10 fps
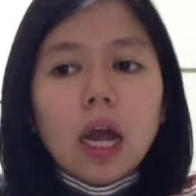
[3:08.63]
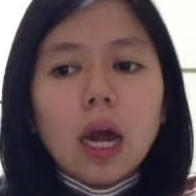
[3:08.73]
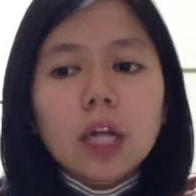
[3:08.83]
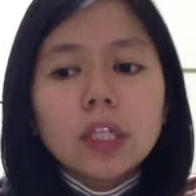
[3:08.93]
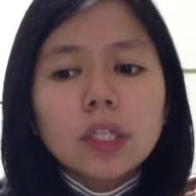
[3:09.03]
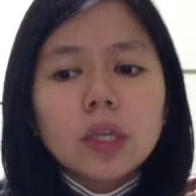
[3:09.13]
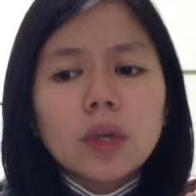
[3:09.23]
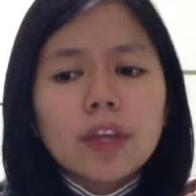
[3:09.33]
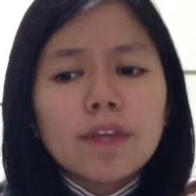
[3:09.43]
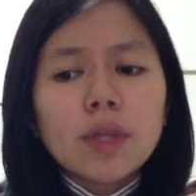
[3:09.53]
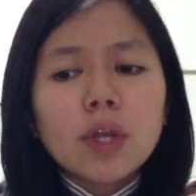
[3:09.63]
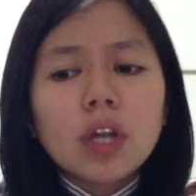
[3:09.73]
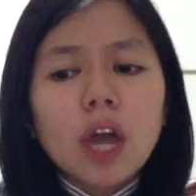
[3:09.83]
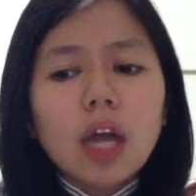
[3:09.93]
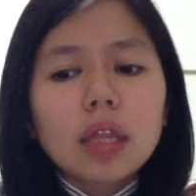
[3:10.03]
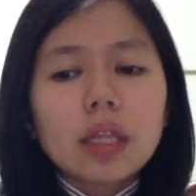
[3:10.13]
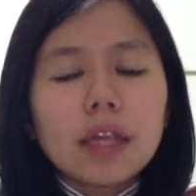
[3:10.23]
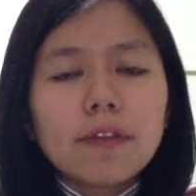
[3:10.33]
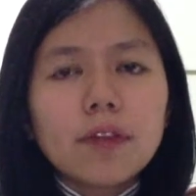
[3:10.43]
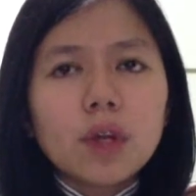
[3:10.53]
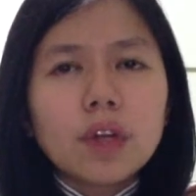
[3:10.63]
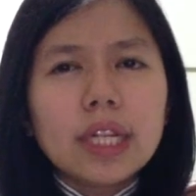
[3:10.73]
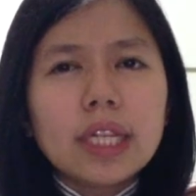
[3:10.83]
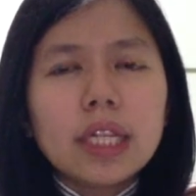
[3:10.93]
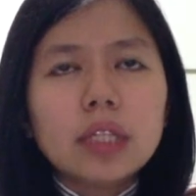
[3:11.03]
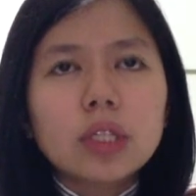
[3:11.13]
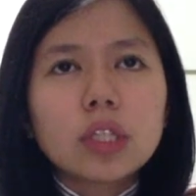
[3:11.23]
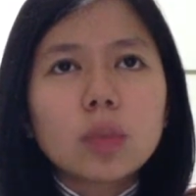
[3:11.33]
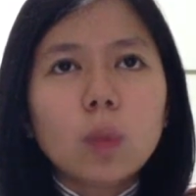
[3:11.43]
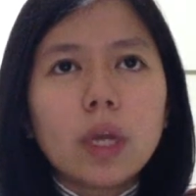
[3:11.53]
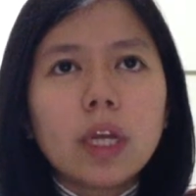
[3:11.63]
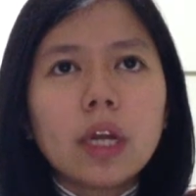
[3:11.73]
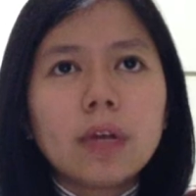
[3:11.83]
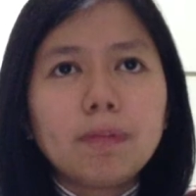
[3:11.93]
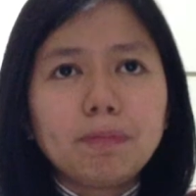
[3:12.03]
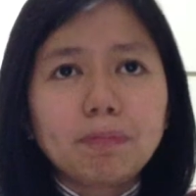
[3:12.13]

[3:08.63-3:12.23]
Also, if you're not, if you're really just wanna